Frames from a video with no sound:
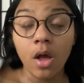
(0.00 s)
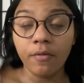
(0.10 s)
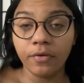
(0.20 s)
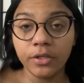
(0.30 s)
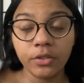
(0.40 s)

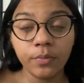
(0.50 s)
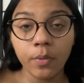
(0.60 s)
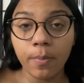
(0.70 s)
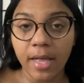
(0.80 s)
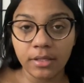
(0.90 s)
First of all,
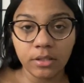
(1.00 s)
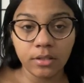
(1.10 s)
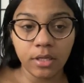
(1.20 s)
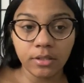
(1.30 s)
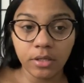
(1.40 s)
Max is
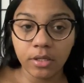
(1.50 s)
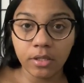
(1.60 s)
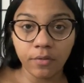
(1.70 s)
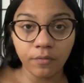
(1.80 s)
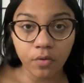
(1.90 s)
not taking
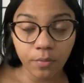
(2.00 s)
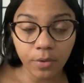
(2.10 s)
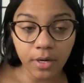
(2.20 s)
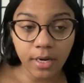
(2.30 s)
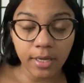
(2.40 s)
the
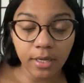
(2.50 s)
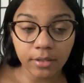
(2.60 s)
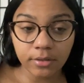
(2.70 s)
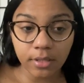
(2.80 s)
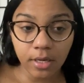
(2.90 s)
formula like I
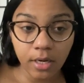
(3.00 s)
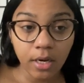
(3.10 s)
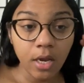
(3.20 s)
said,